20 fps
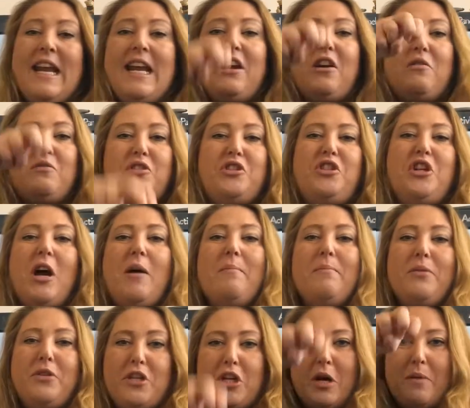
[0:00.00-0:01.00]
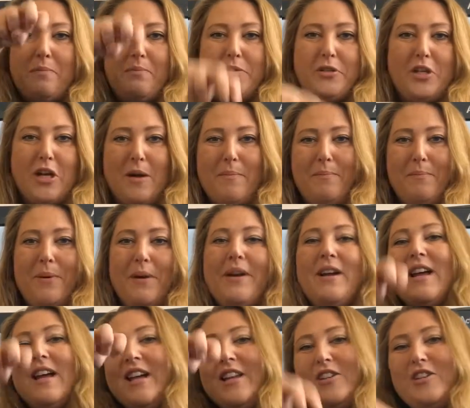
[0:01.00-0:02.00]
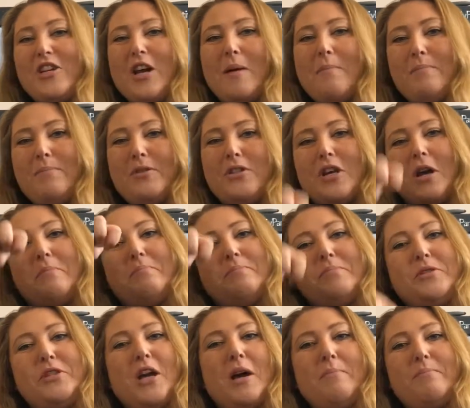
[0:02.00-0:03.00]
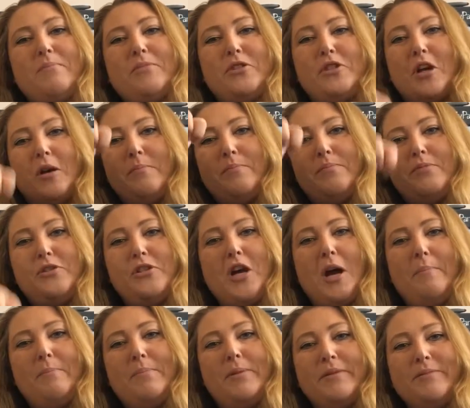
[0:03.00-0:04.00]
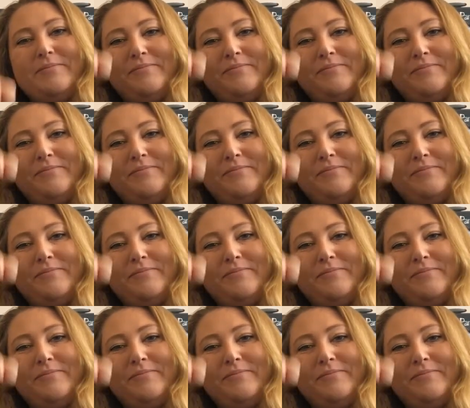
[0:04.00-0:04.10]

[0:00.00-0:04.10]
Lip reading: he goes jump, jump, jump, jump, jump, jump, jump, jump.